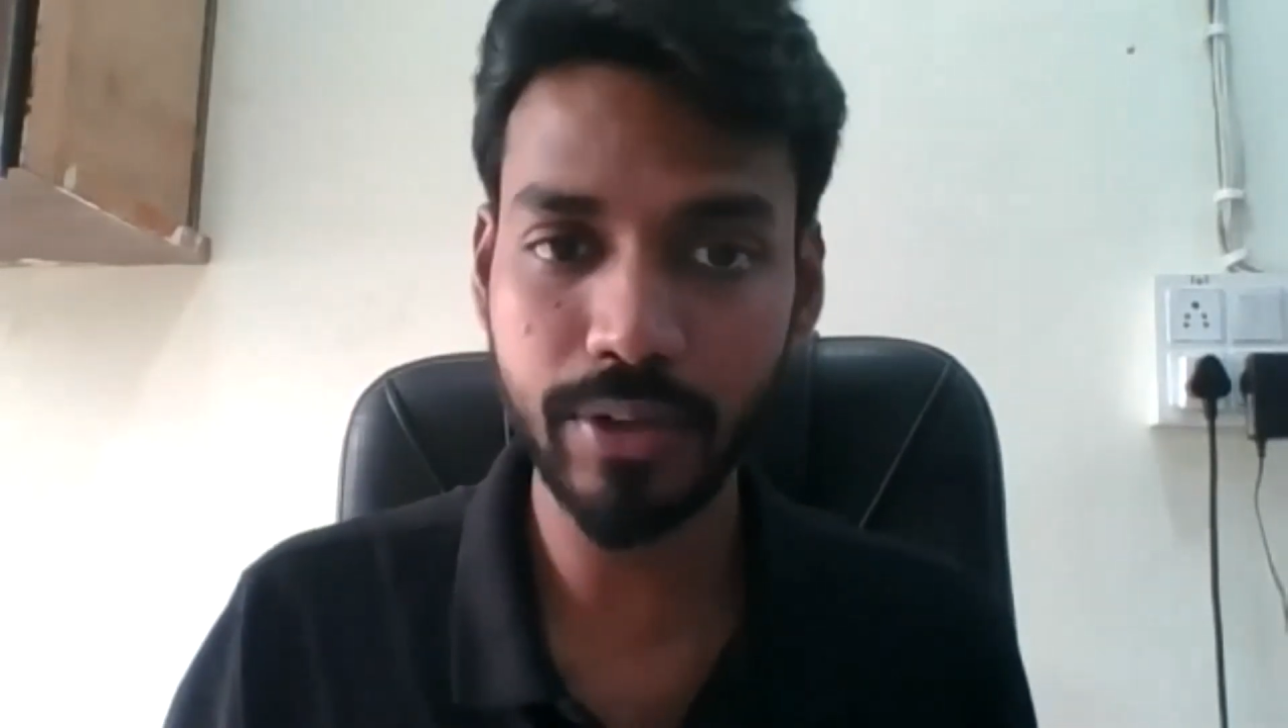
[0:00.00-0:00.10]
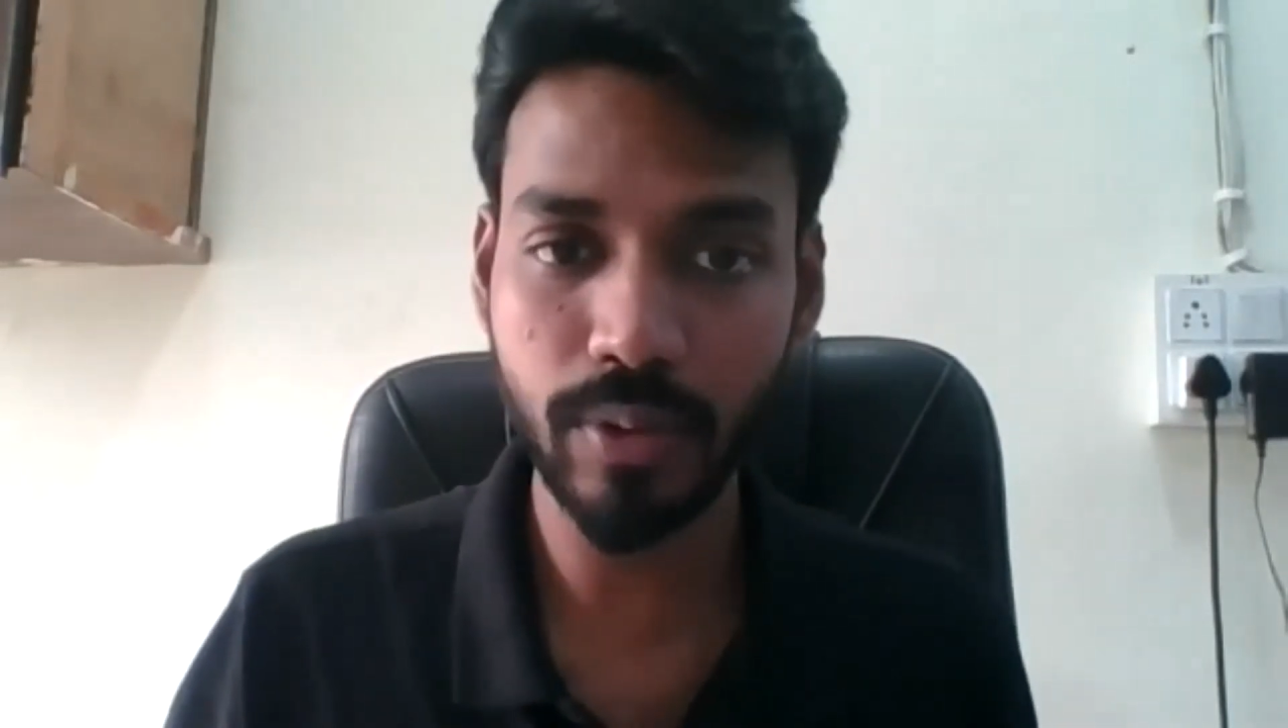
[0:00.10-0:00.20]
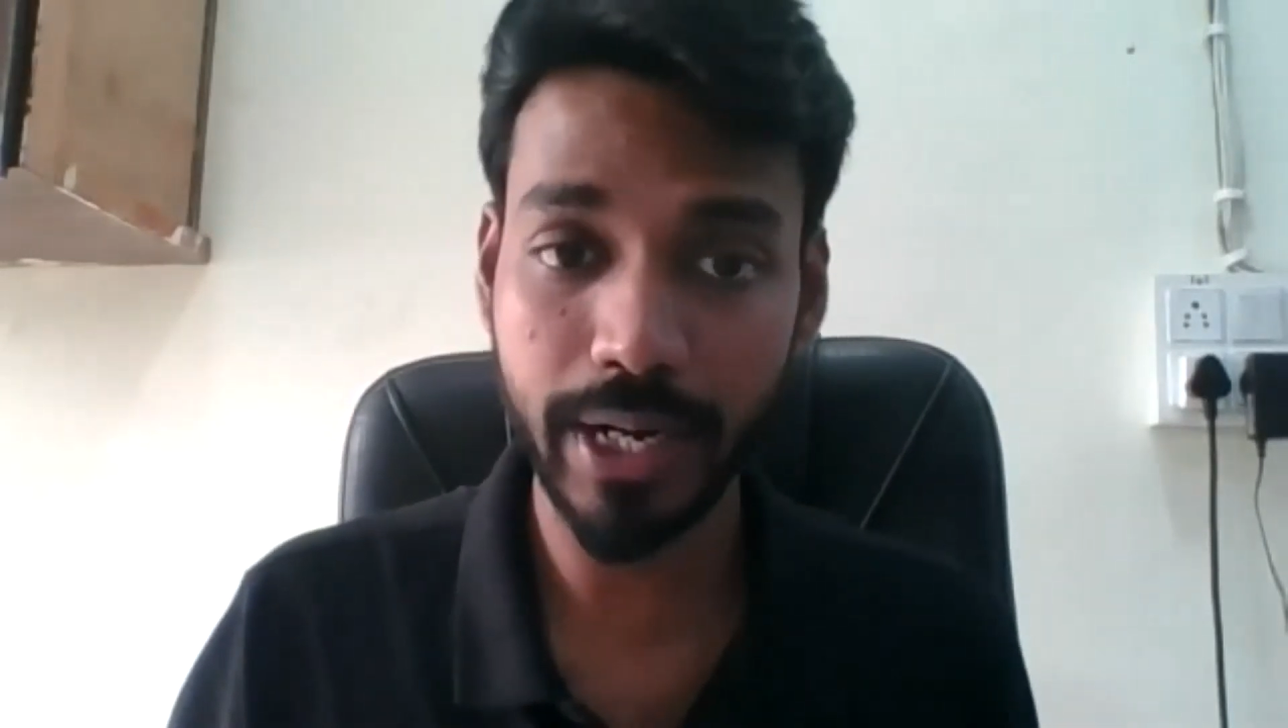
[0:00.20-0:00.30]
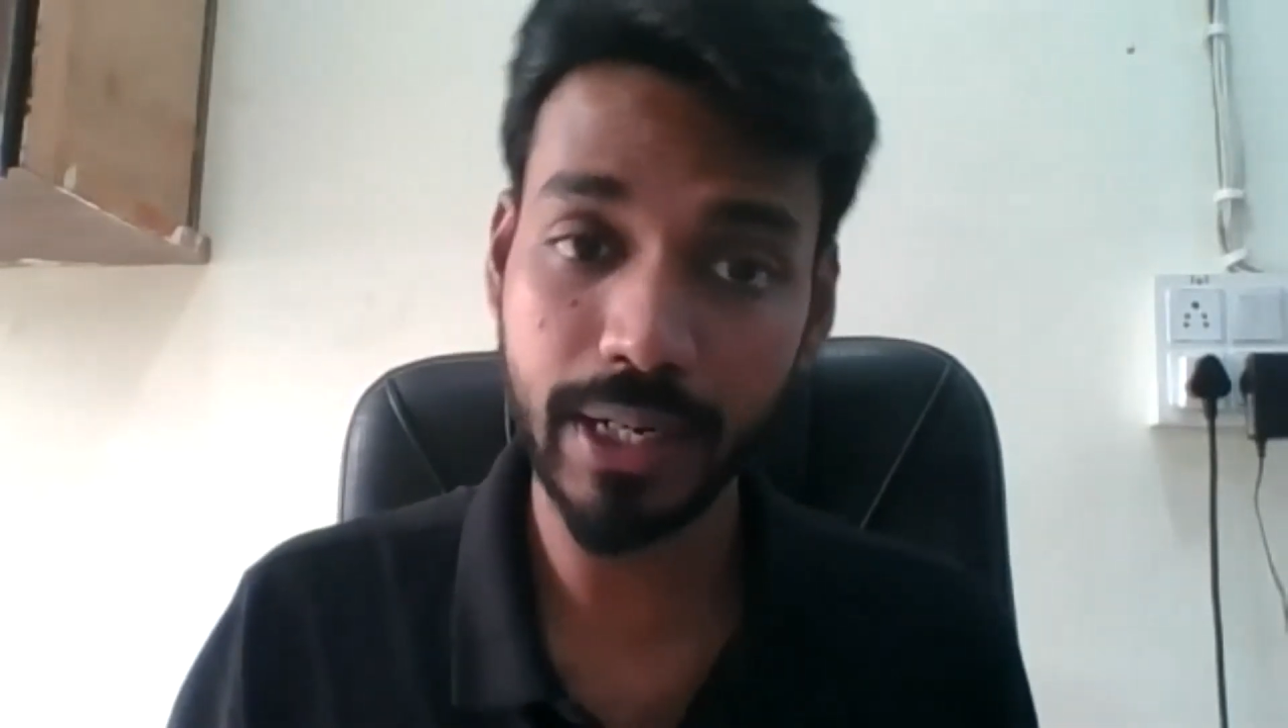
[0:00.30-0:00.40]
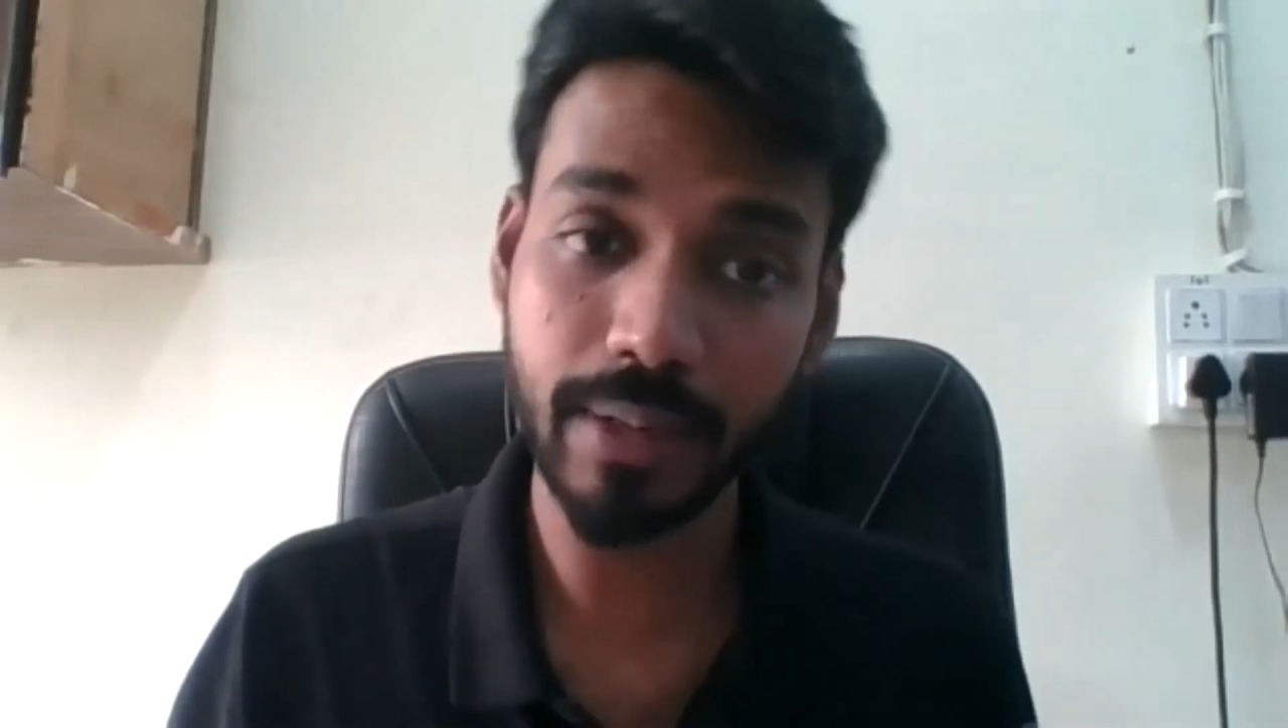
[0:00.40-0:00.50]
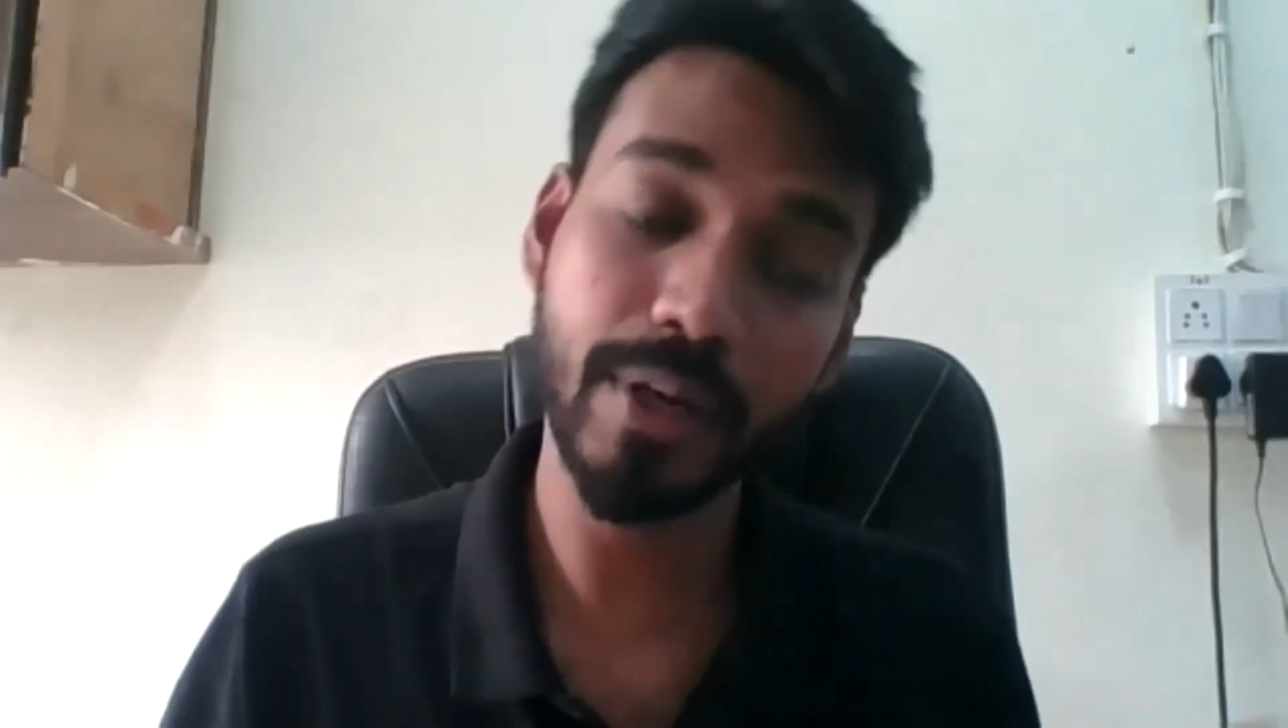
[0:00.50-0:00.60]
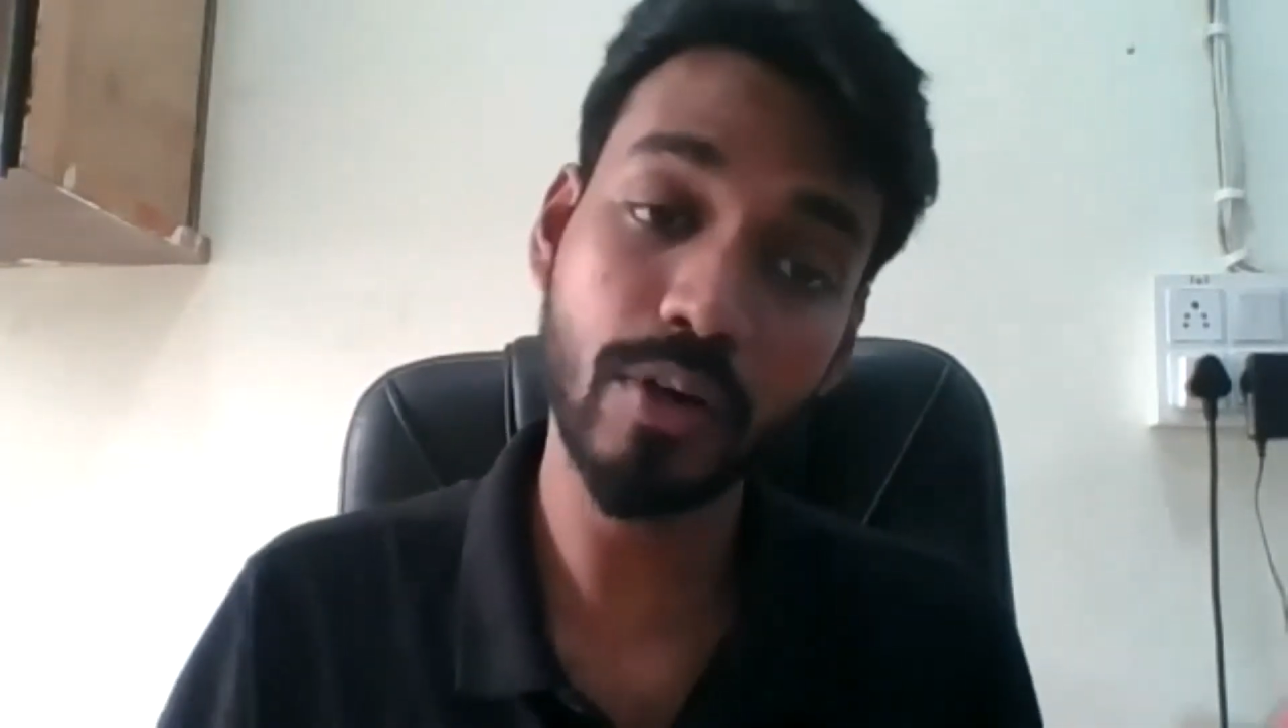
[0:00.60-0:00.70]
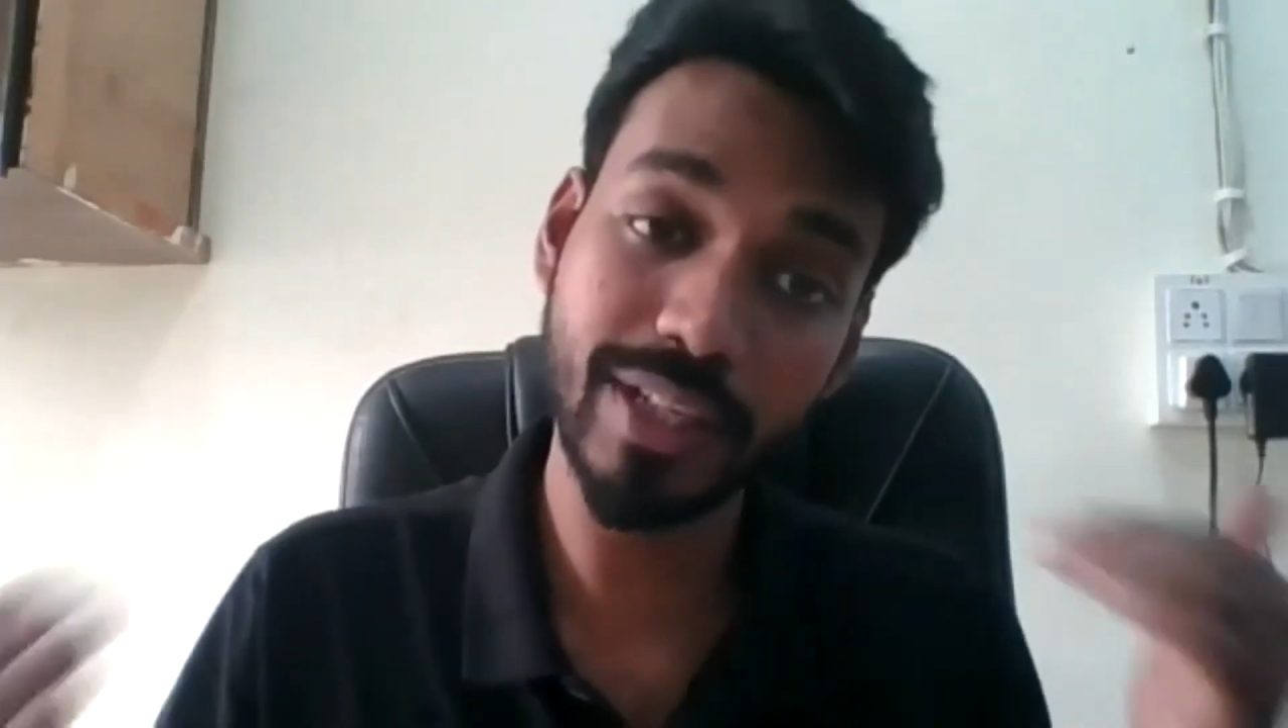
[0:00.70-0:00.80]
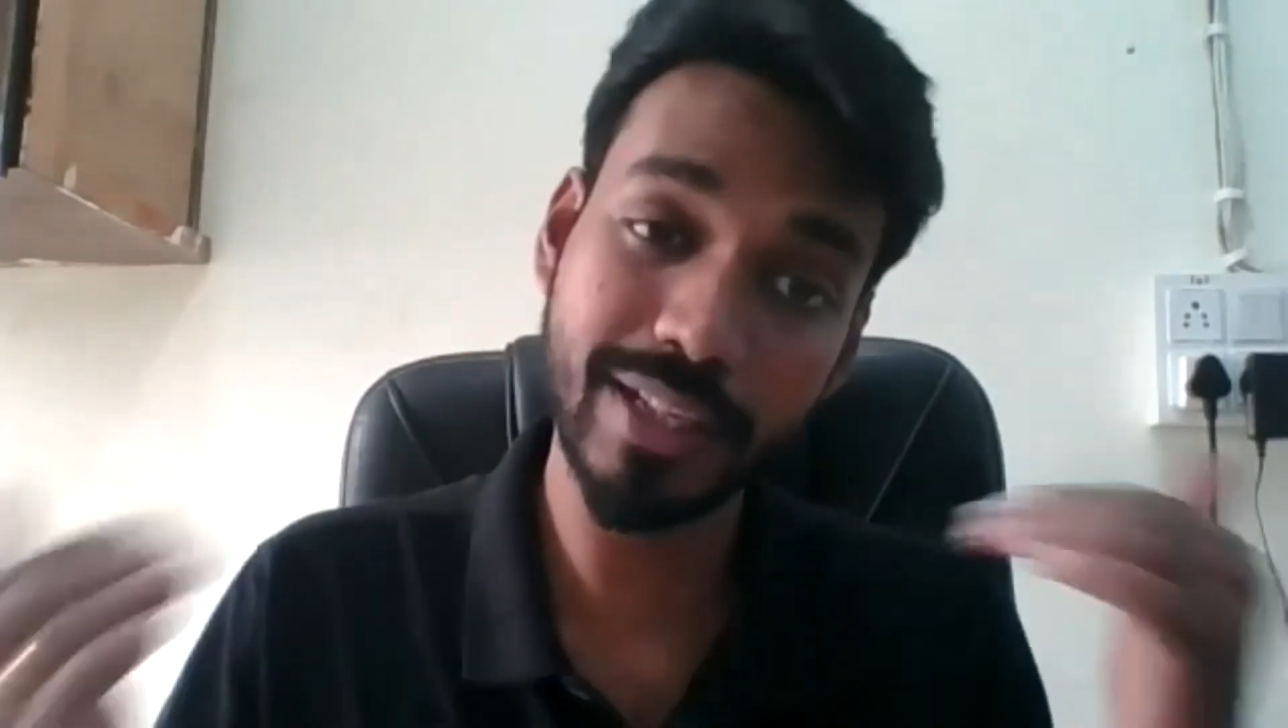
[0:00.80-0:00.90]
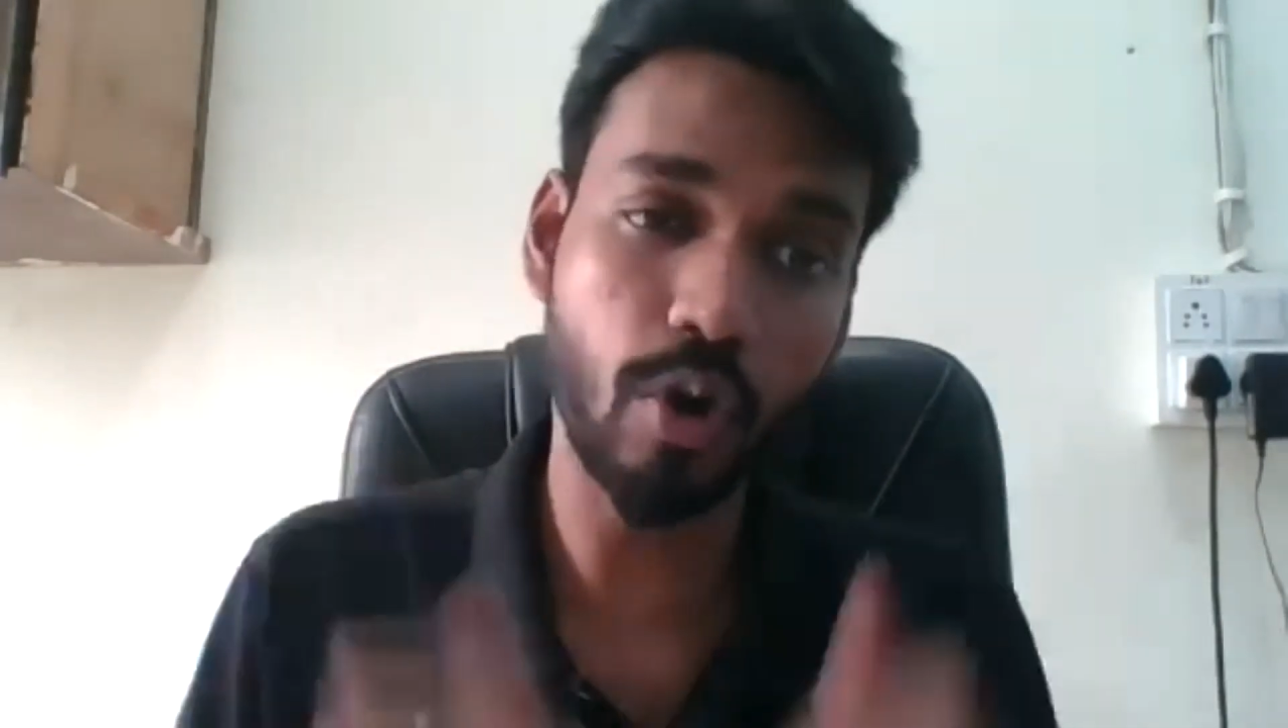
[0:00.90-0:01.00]
your ITM
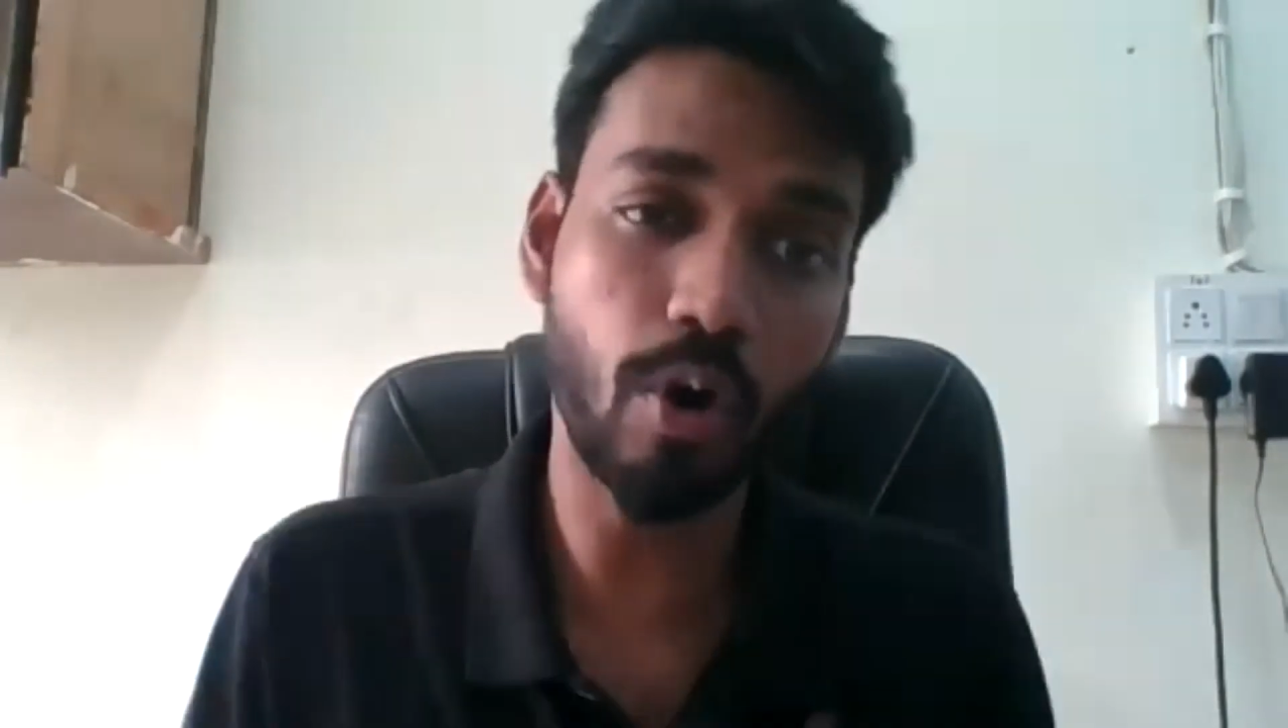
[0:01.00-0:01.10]
because it's